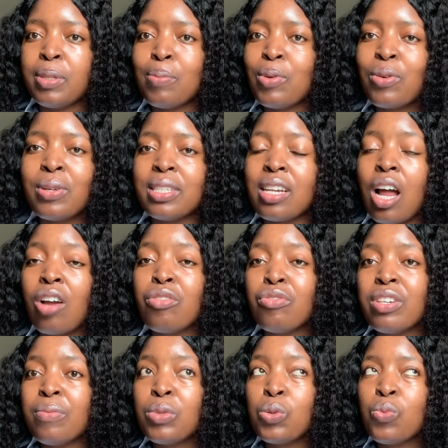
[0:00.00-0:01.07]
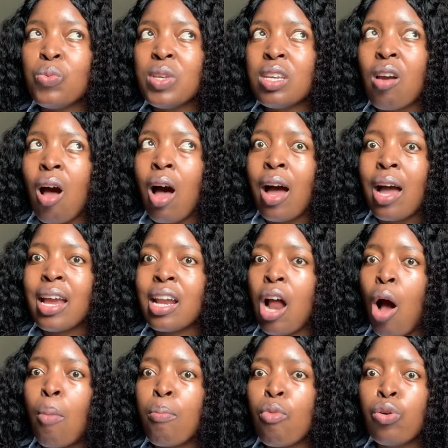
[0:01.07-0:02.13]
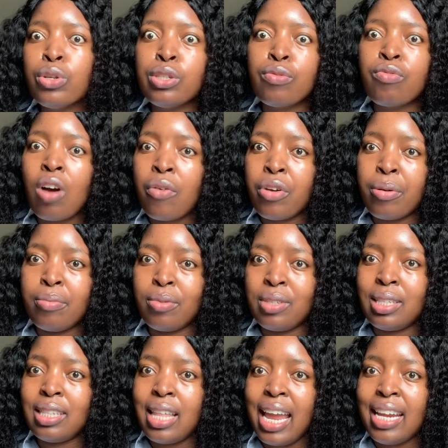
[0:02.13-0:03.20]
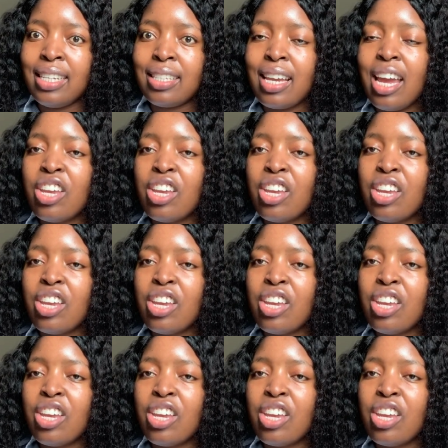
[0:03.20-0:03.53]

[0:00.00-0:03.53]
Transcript: because in our dreams we are in our most vulnerable state.